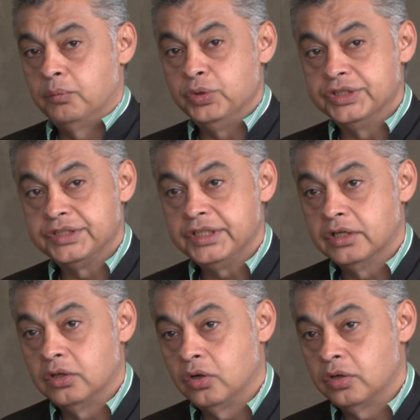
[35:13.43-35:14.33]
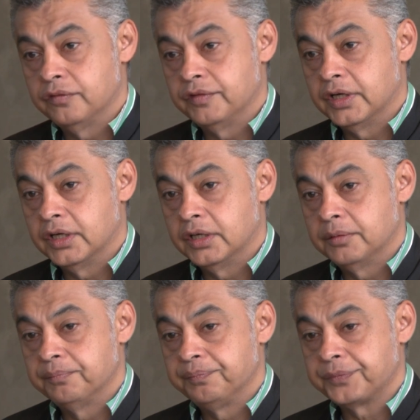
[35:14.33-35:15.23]
We see a lot of,
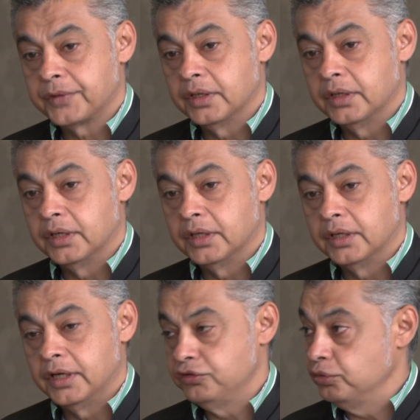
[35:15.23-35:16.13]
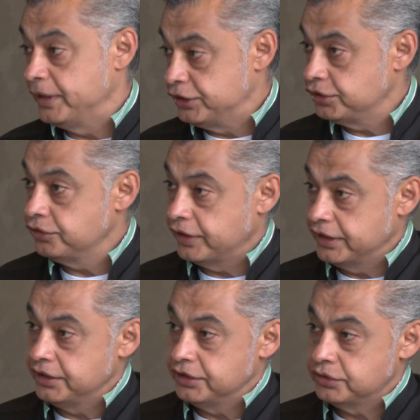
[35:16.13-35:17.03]
as you mentioned,
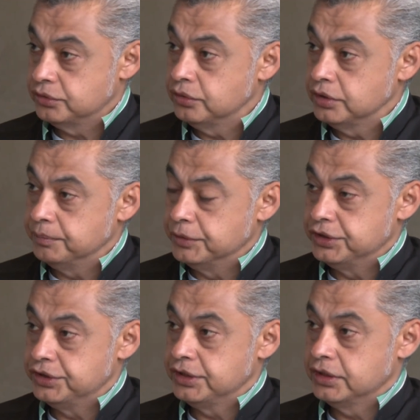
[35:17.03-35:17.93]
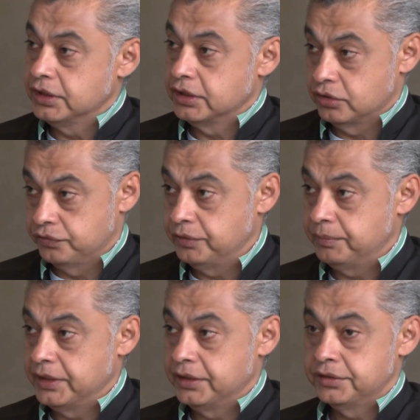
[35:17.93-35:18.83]
rightly so, emerging coffee
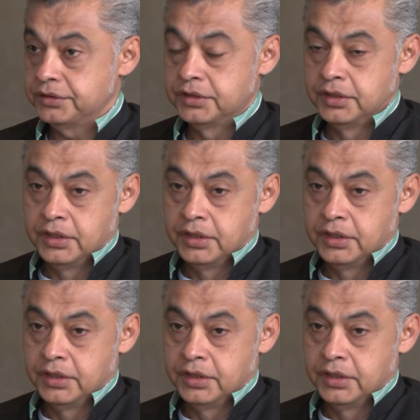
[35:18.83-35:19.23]
players.